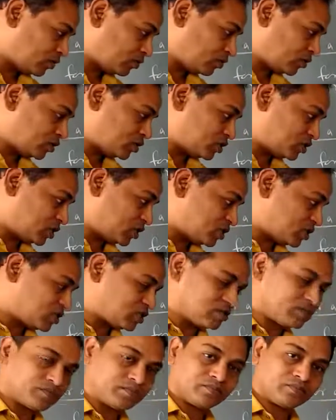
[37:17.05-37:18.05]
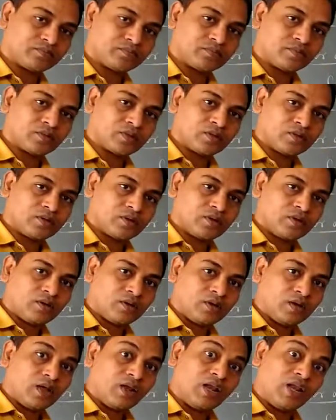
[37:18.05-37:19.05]
This is
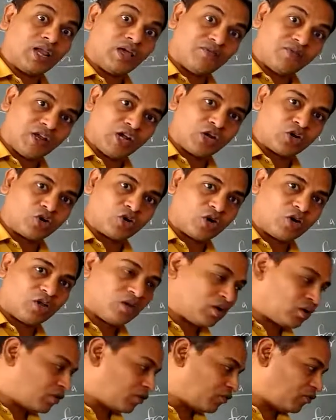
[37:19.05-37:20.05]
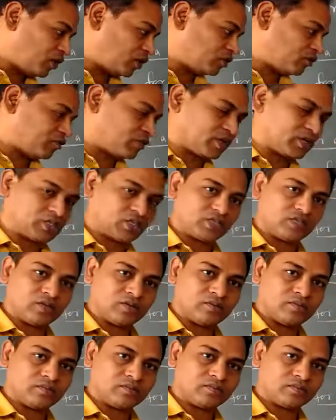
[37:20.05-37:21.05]
level road with
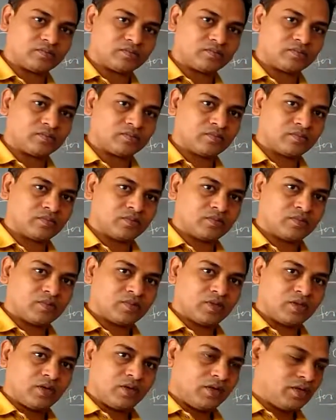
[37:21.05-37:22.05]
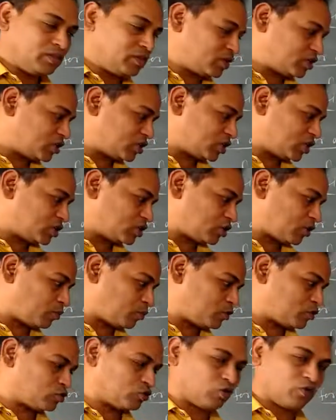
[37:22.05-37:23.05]
friction. In this case,
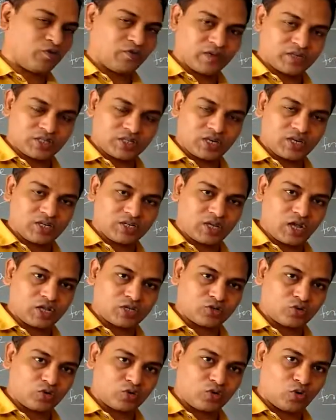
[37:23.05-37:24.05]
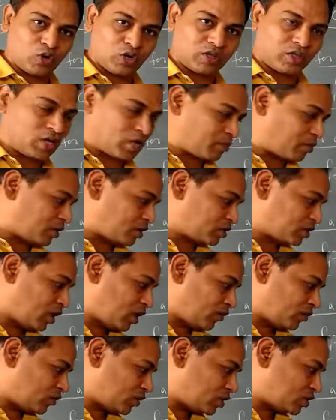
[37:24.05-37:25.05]
suppose no friction is also involved there, with
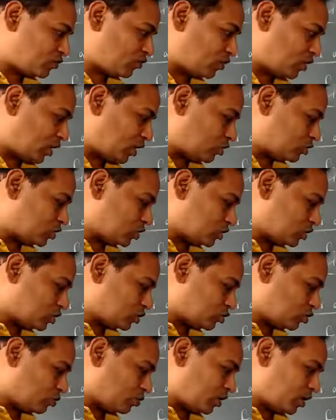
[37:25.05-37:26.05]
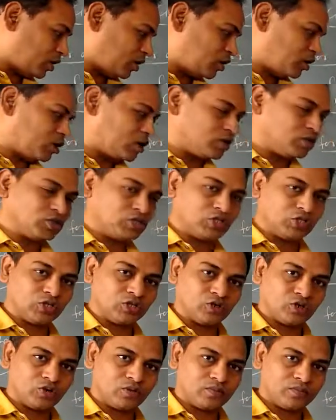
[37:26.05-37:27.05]
this velocity should be
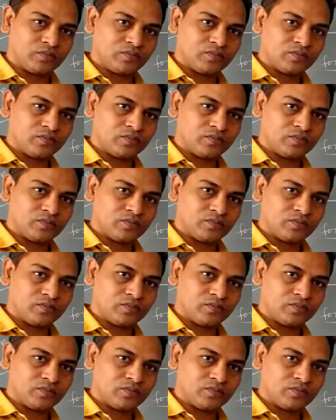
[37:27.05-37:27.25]
0.